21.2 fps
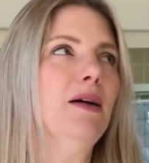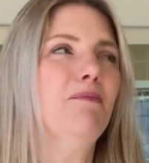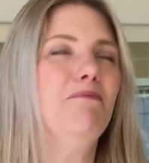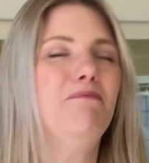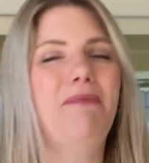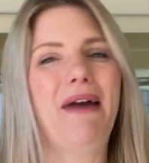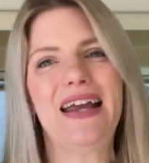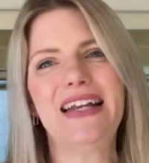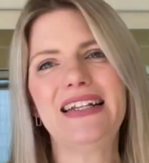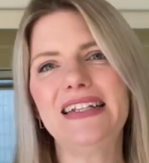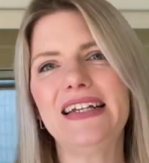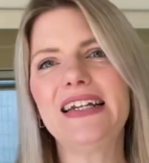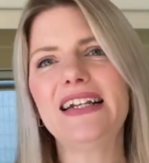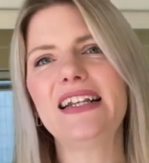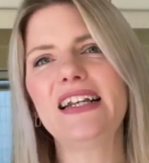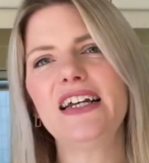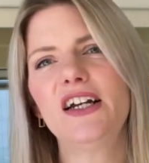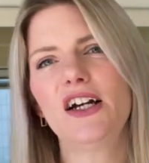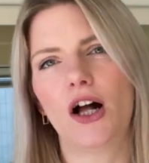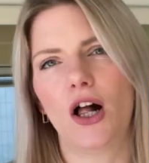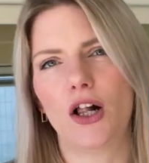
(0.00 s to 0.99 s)

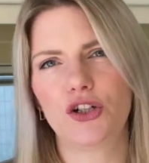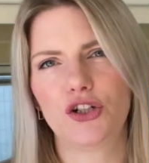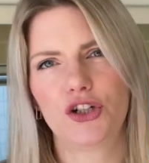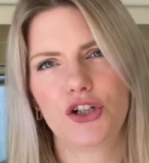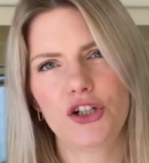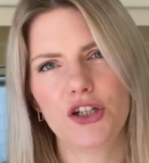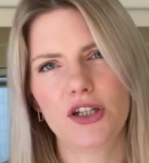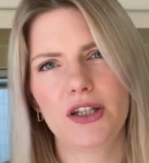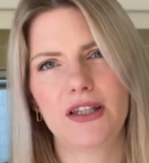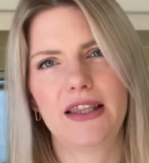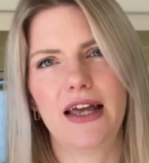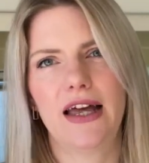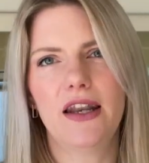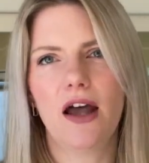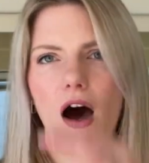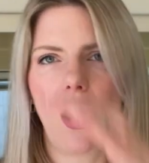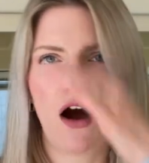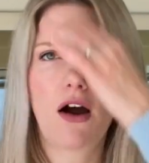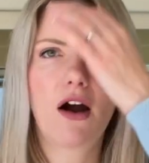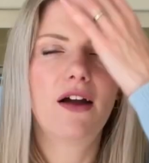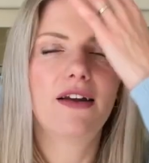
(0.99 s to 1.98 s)
basically cultures that
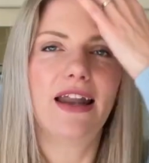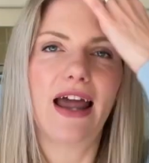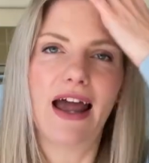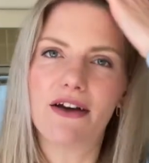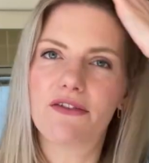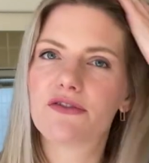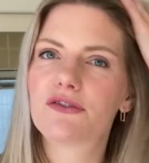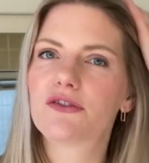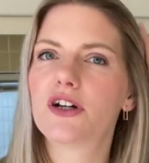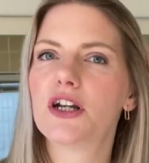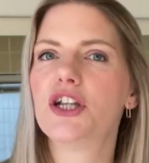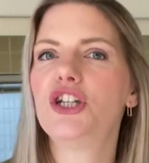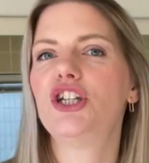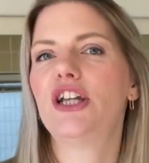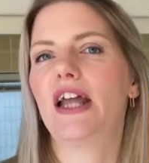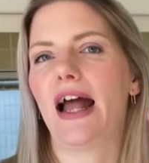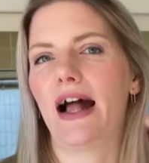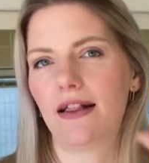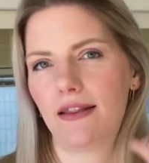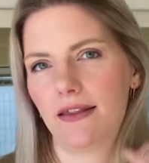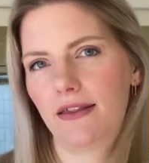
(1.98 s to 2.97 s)
are on average
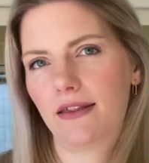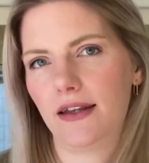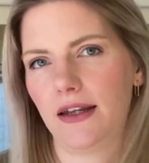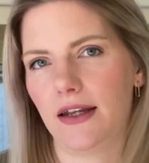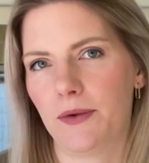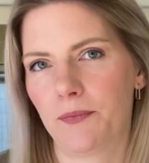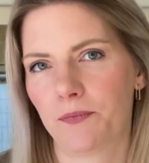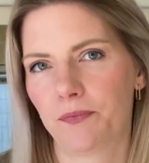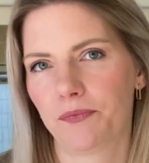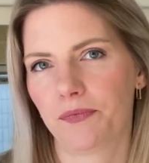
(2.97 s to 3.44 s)
healthy